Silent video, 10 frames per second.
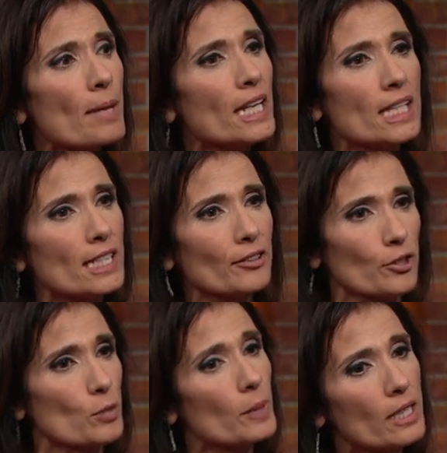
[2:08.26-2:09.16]
many
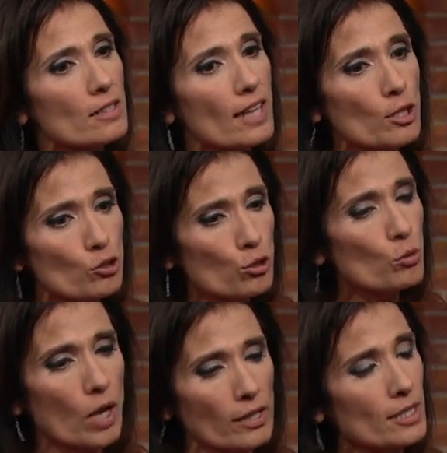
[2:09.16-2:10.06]
years because they do
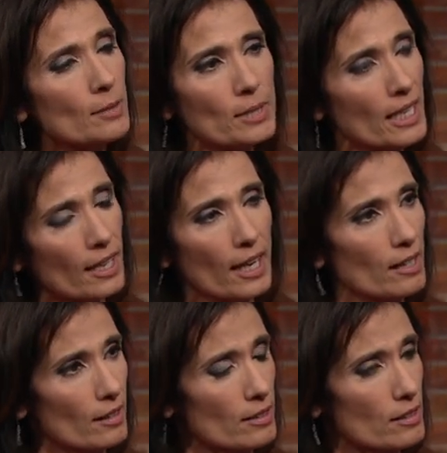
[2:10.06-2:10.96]
not seem to get ahead
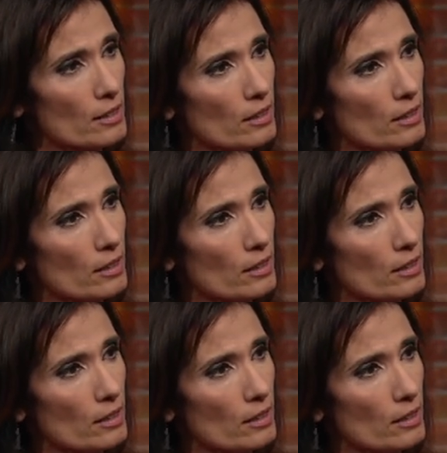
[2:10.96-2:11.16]
of this.